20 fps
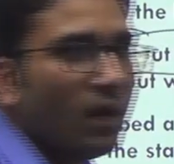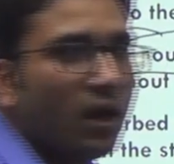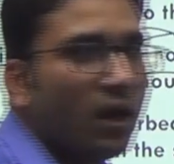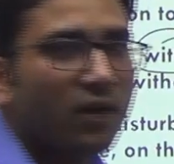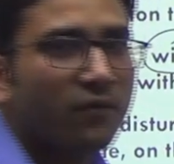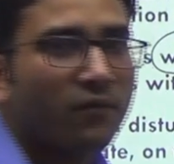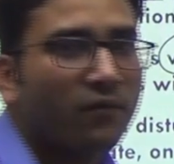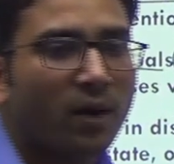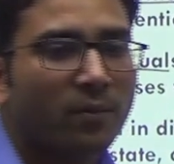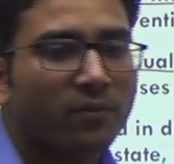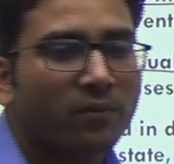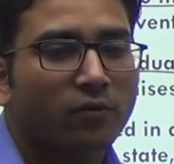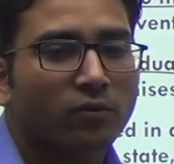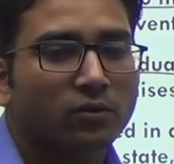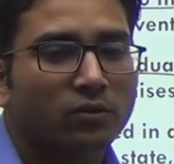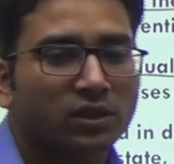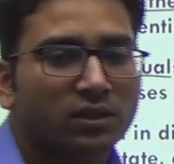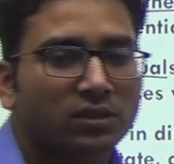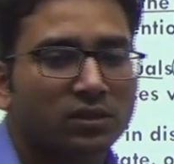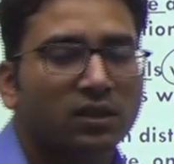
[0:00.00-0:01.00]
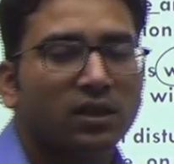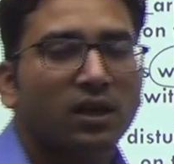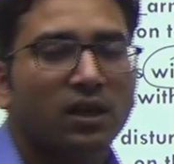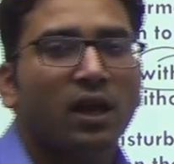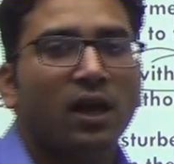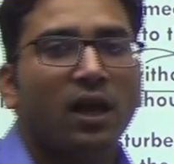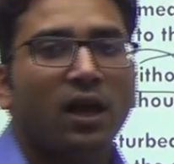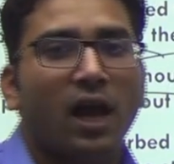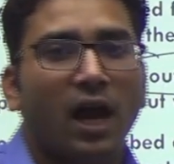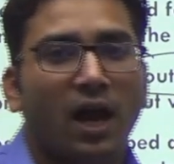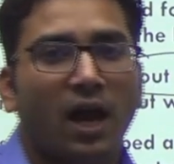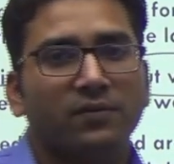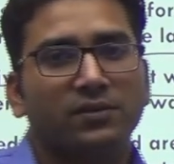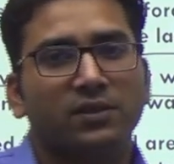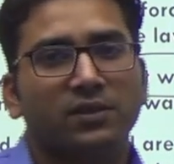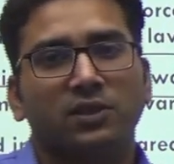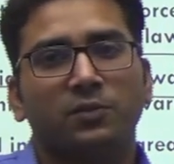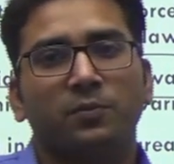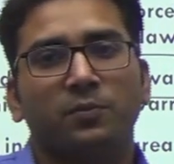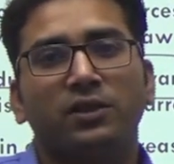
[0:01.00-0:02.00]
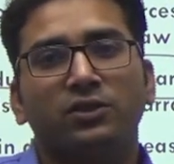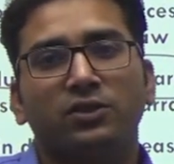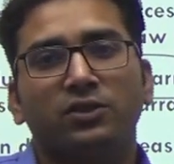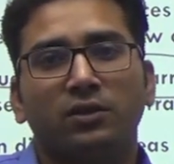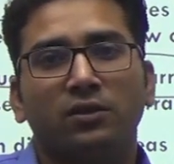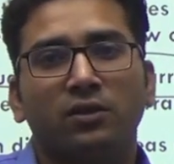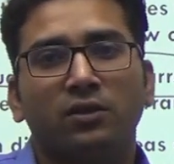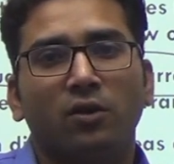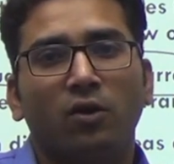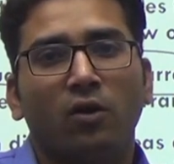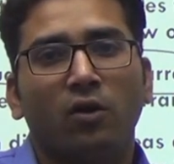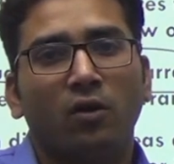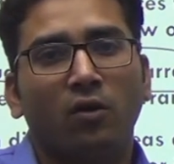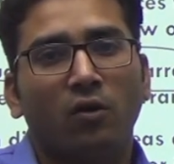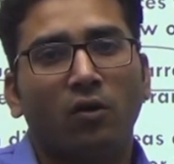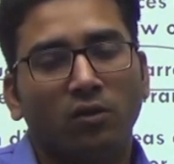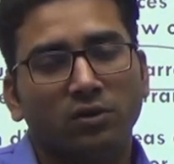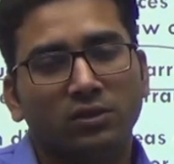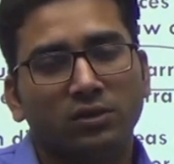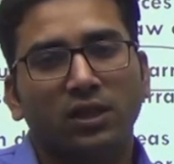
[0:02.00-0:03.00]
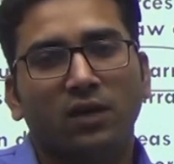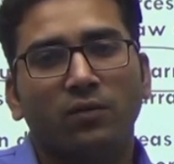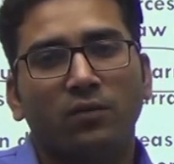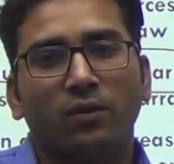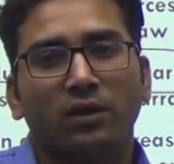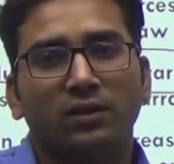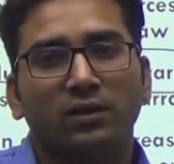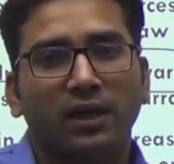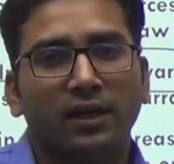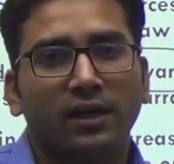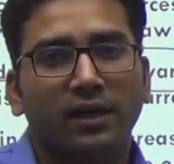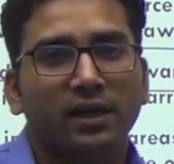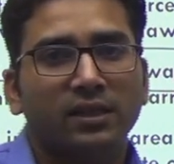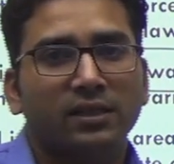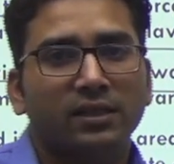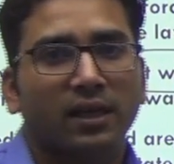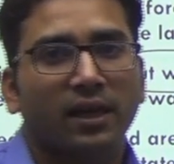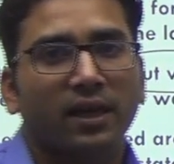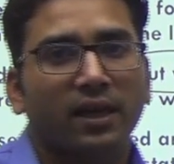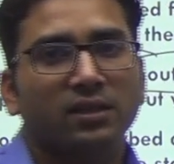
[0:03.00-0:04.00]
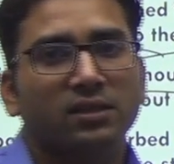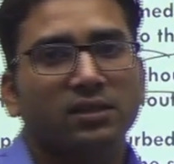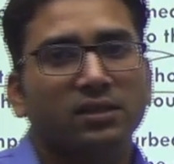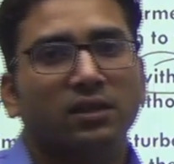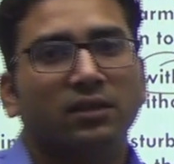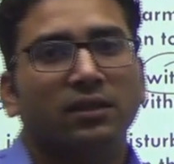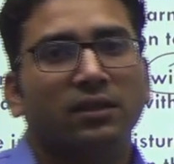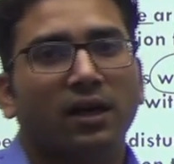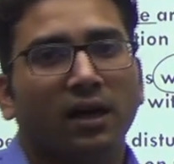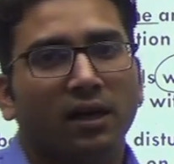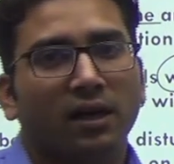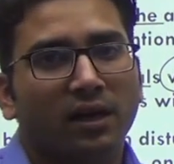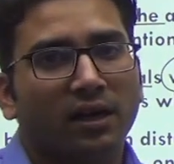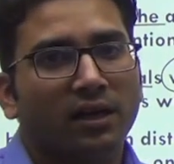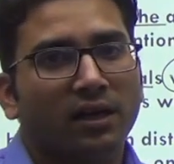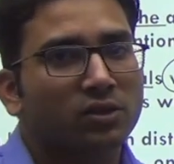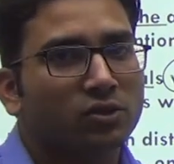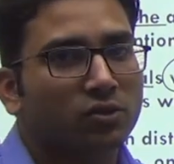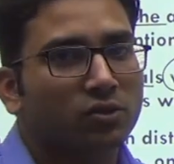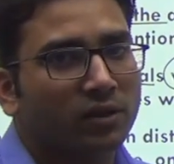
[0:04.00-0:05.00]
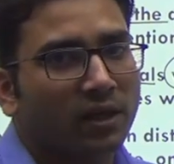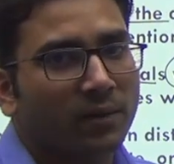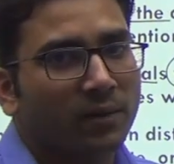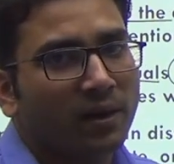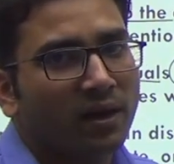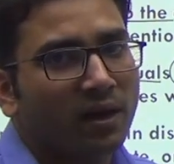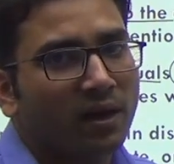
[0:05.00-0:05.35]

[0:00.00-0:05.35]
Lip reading: If armed forces have a suspicion on someone that he is against the country, so they may